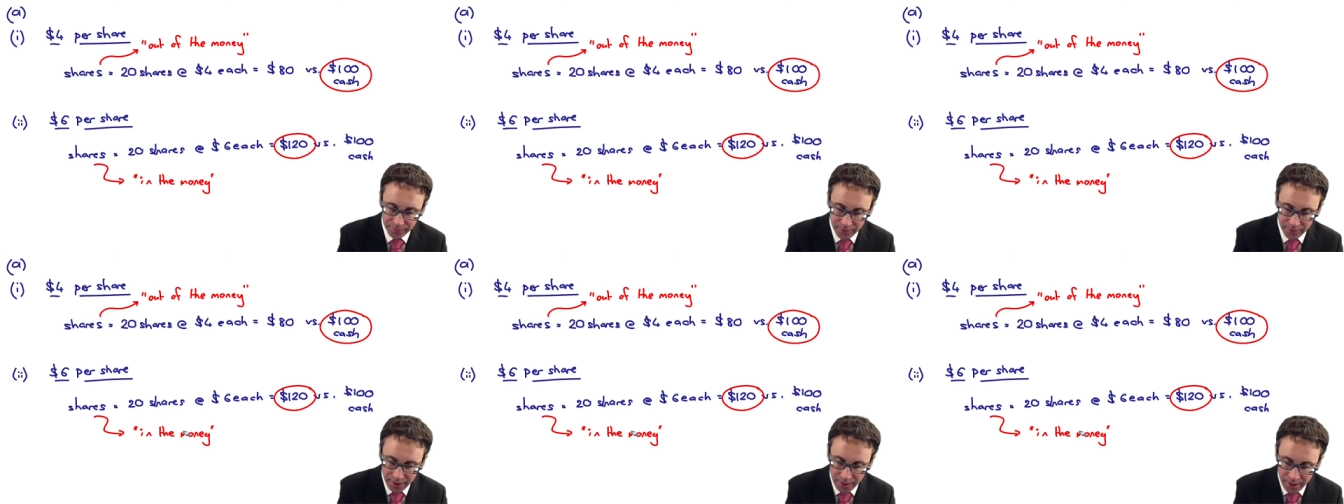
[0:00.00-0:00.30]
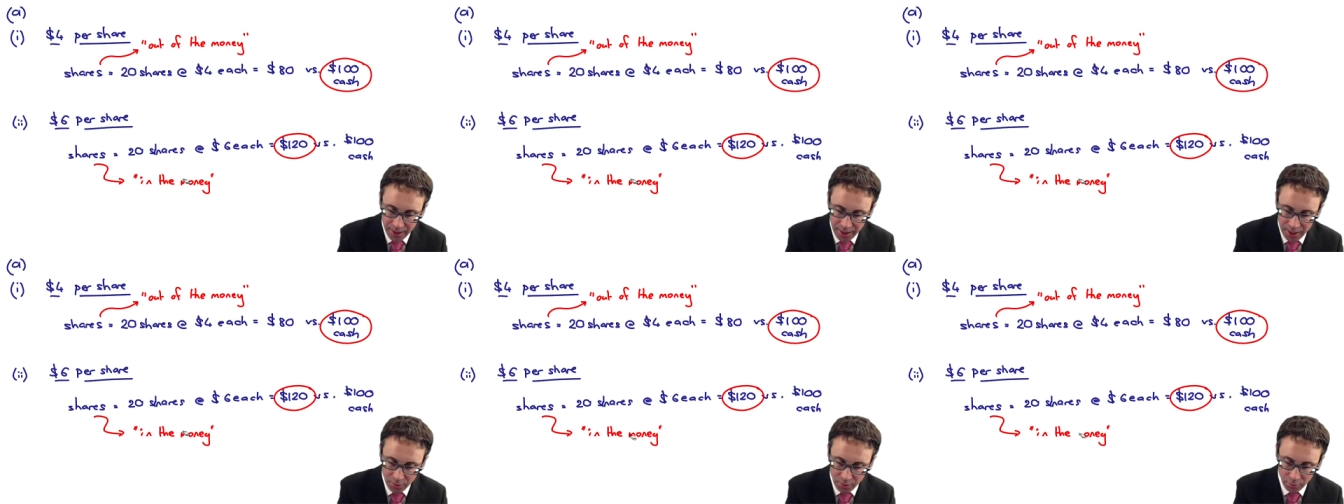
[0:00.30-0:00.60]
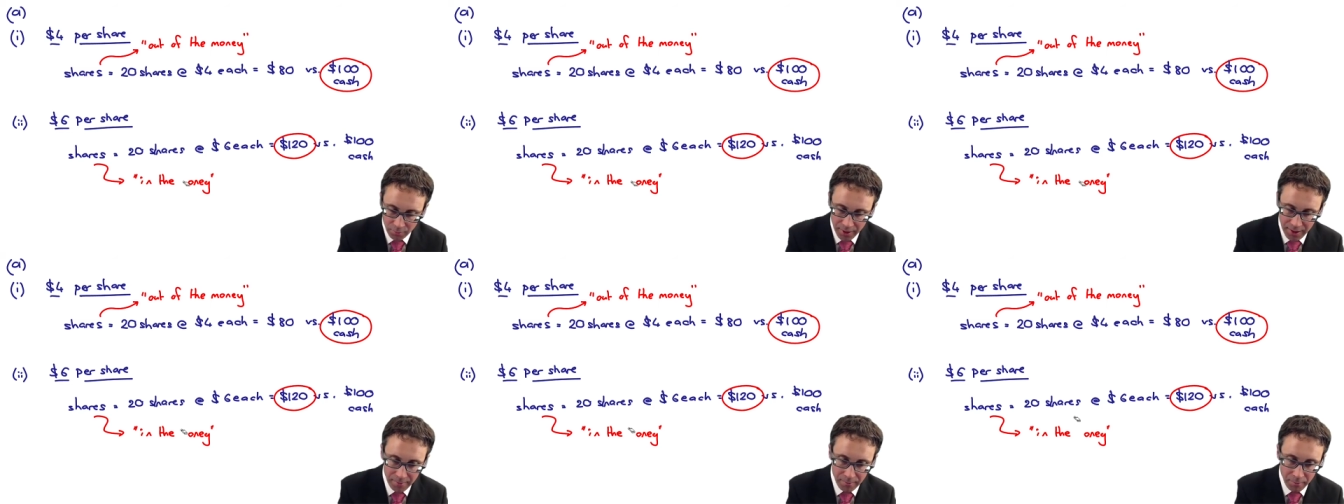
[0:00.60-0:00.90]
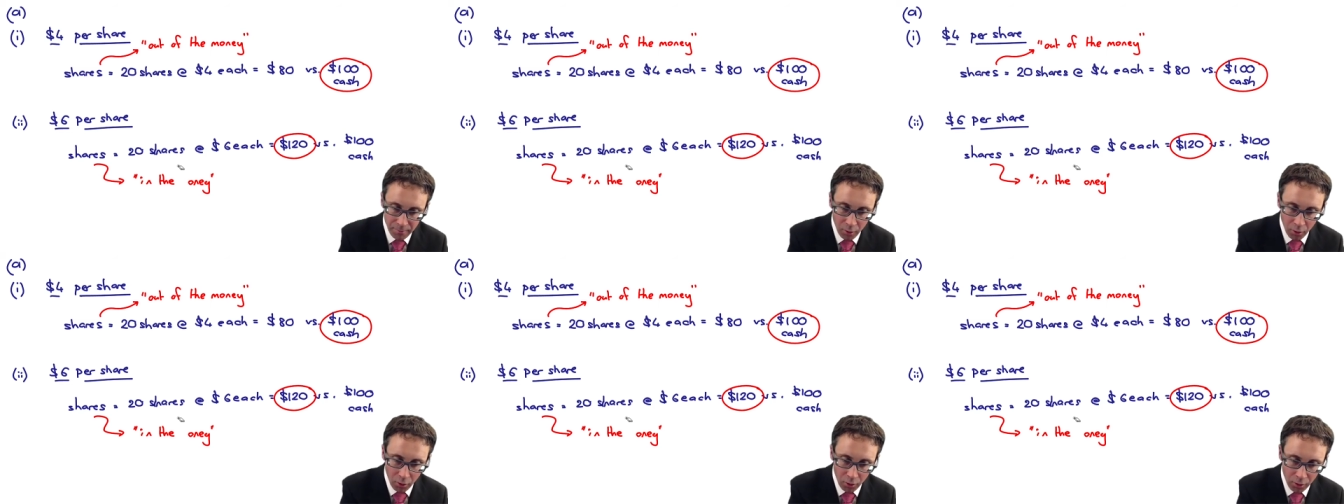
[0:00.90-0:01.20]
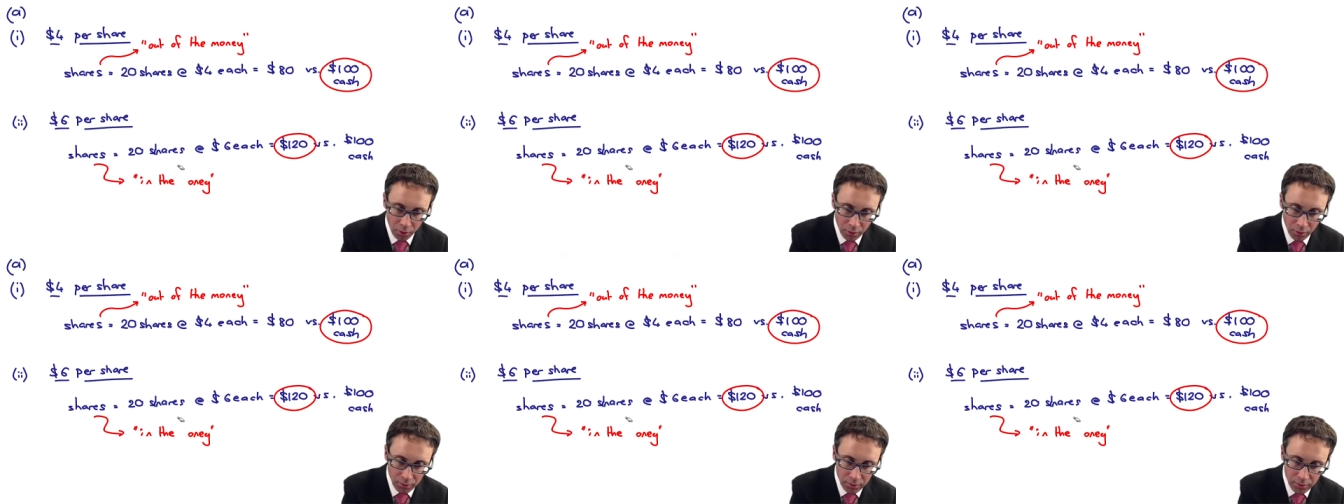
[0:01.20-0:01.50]
Okay, you will make
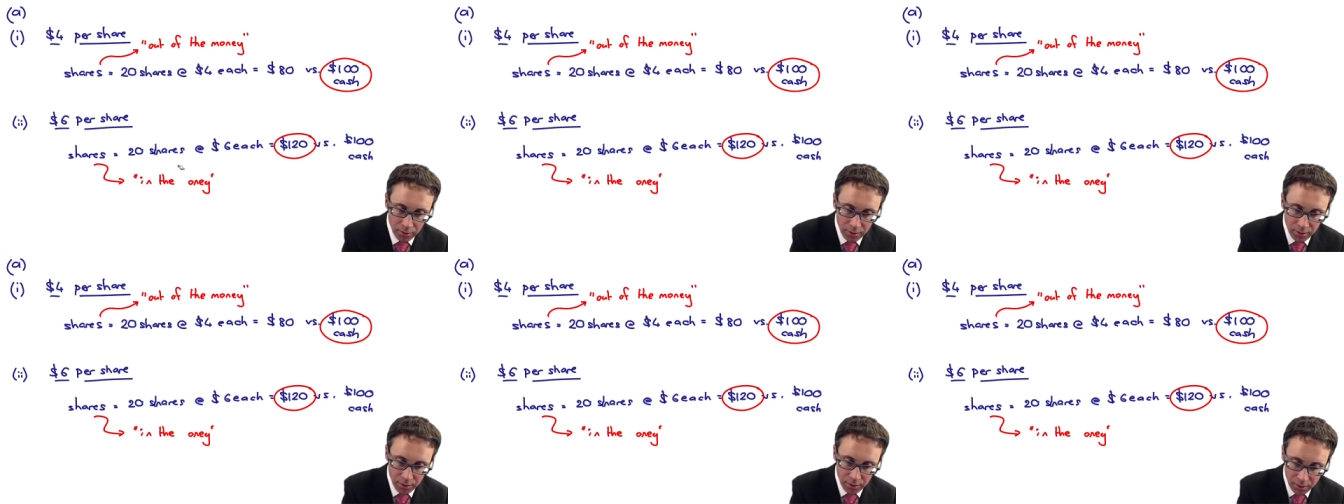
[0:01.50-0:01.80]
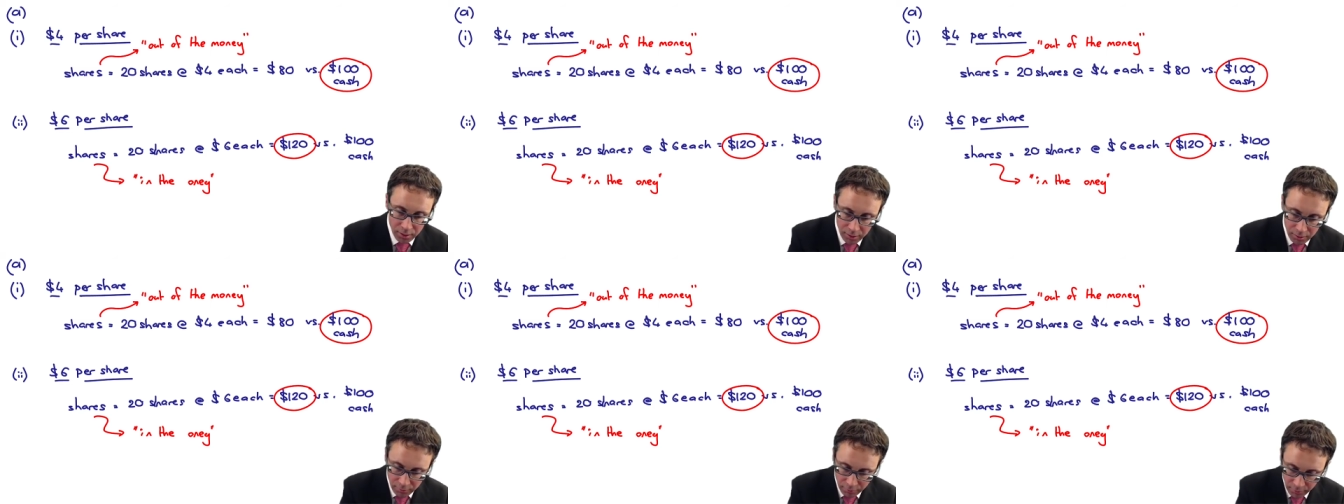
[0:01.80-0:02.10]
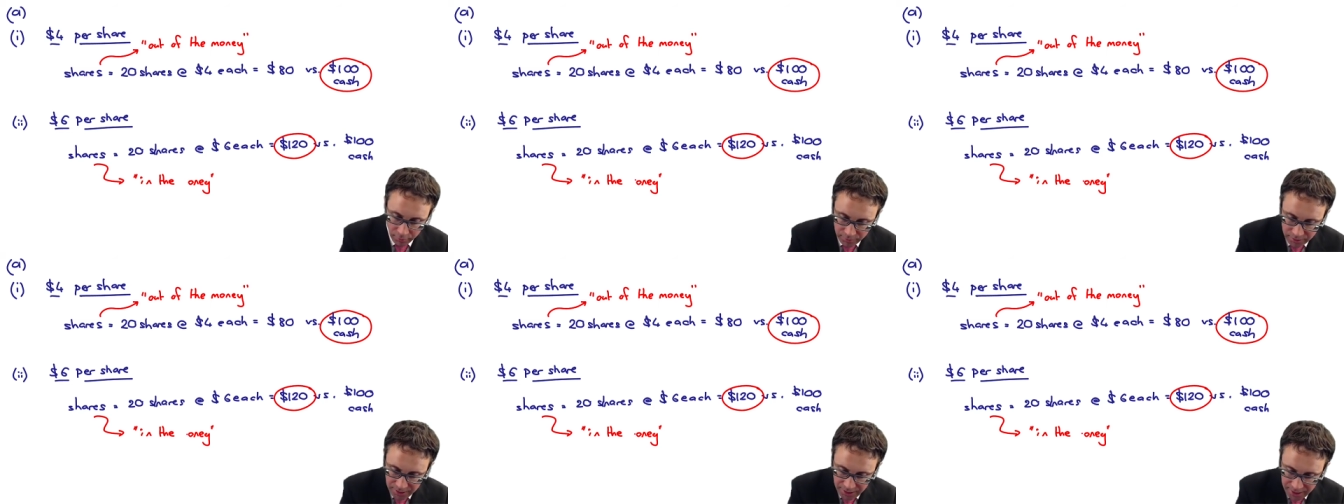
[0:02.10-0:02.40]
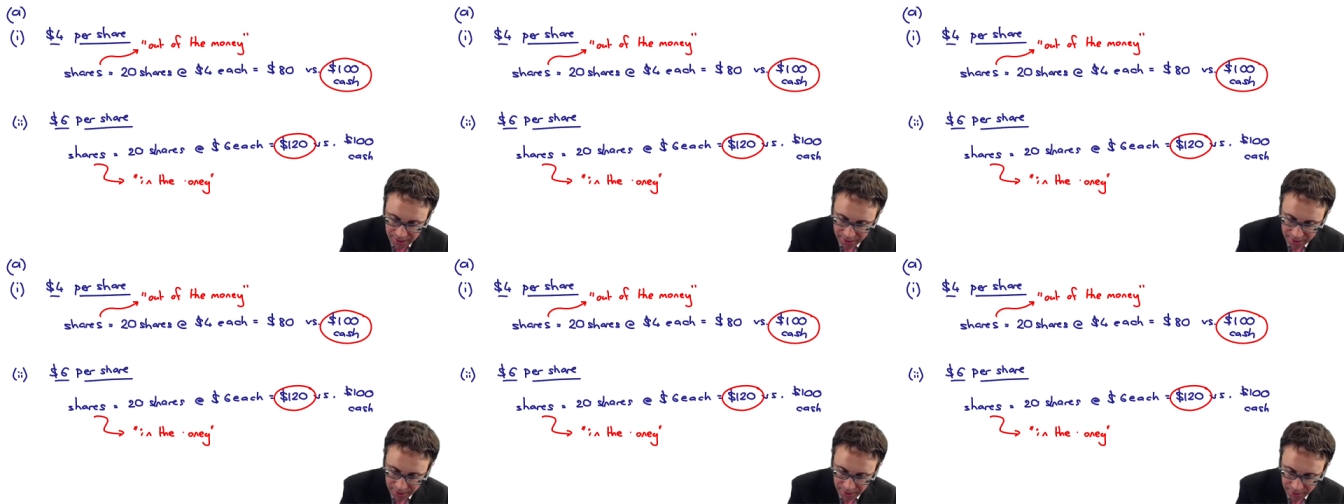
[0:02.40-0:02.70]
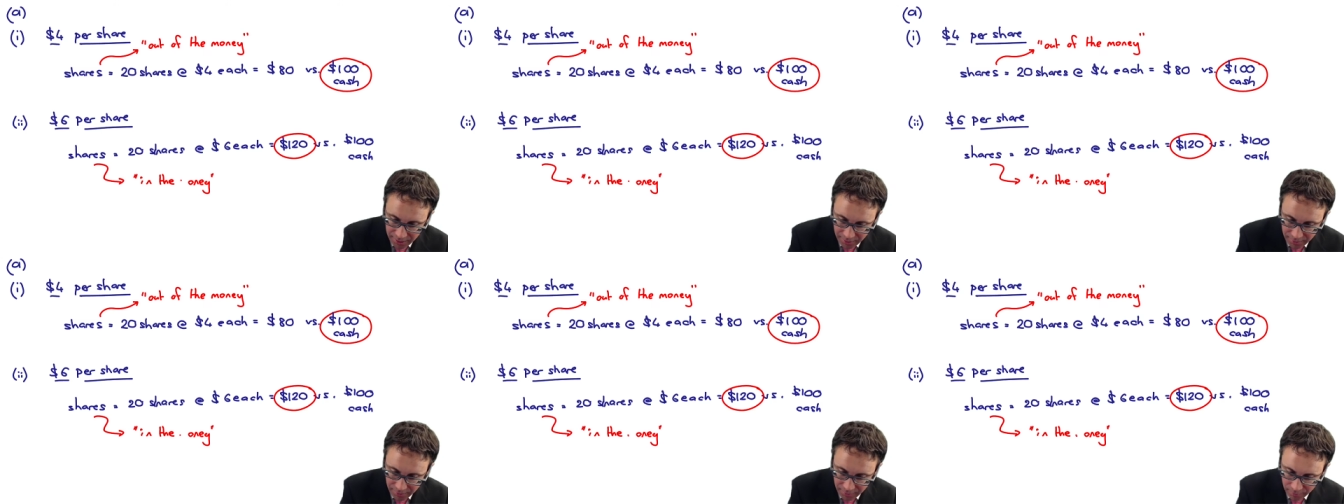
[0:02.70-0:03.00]
more from
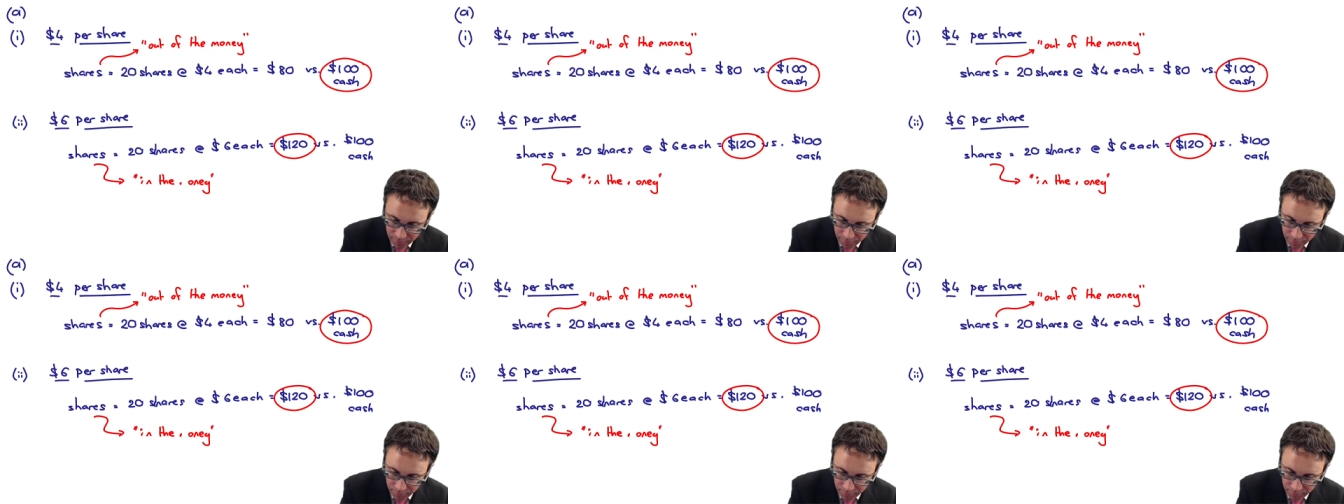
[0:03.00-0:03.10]
taking